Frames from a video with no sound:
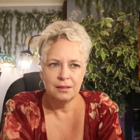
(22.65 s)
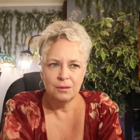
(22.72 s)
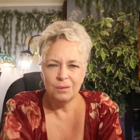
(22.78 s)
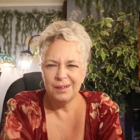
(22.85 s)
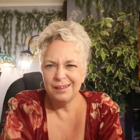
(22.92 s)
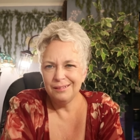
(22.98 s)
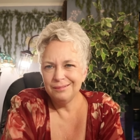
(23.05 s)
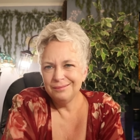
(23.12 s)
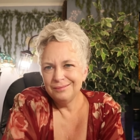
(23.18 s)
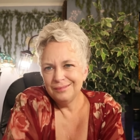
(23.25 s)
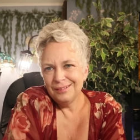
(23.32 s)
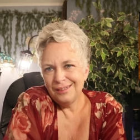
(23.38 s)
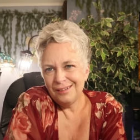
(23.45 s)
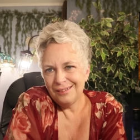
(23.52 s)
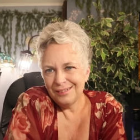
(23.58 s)
well,
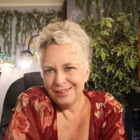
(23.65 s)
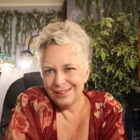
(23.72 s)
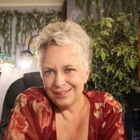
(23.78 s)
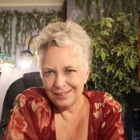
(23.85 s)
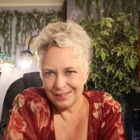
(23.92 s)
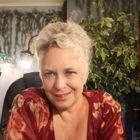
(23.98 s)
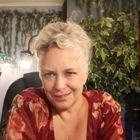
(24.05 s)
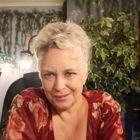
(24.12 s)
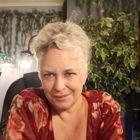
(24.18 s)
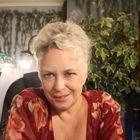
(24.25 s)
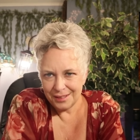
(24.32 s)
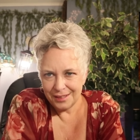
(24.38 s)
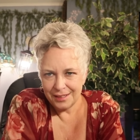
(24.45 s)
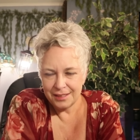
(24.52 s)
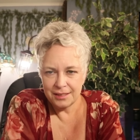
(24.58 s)
August.
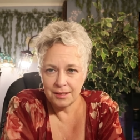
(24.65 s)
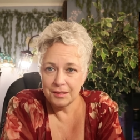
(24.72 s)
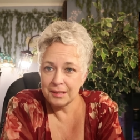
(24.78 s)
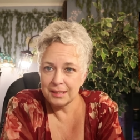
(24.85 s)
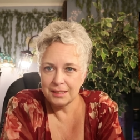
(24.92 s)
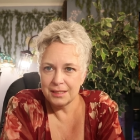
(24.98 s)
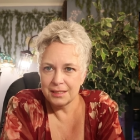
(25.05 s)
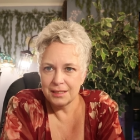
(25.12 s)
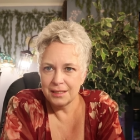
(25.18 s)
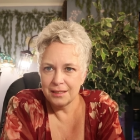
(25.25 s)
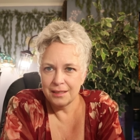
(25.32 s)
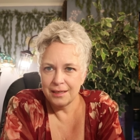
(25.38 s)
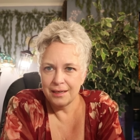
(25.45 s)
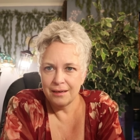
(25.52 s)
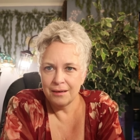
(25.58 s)
Okay, so this is just
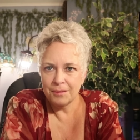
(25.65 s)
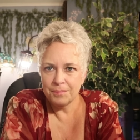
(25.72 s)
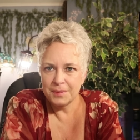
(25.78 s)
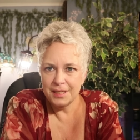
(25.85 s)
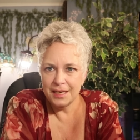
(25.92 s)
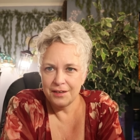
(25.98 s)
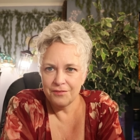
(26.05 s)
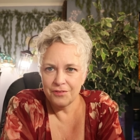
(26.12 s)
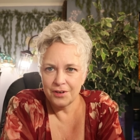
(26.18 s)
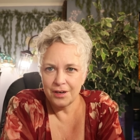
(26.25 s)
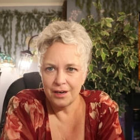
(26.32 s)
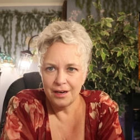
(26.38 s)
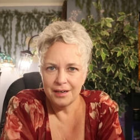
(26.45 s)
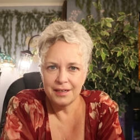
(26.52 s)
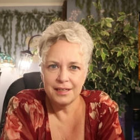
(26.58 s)
an update for
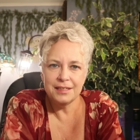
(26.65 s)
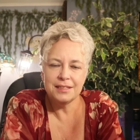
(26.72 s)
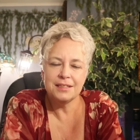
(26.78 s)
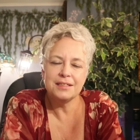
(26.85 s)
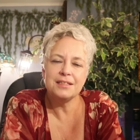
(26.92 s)
August.